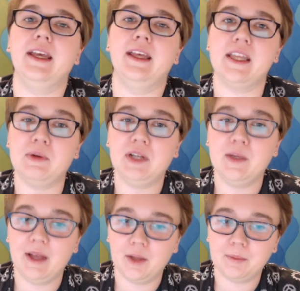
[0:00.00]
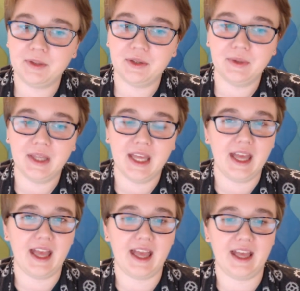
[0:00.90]
They will come help you
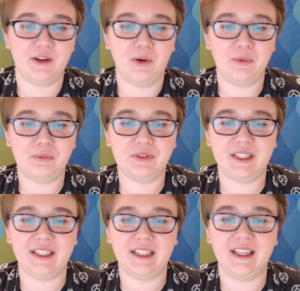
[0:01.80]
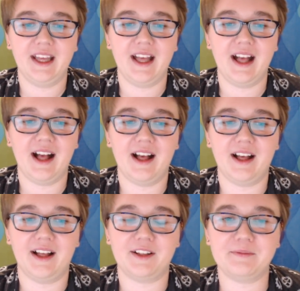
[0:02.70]
and hopefully
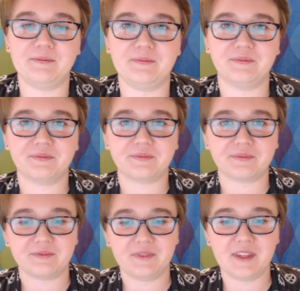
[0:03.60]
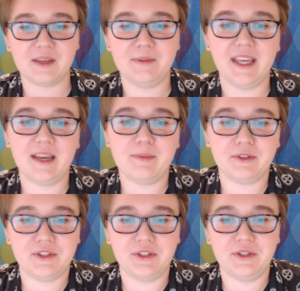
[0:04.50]
be able
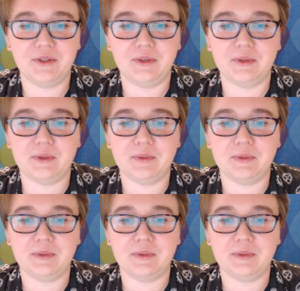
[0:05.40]
to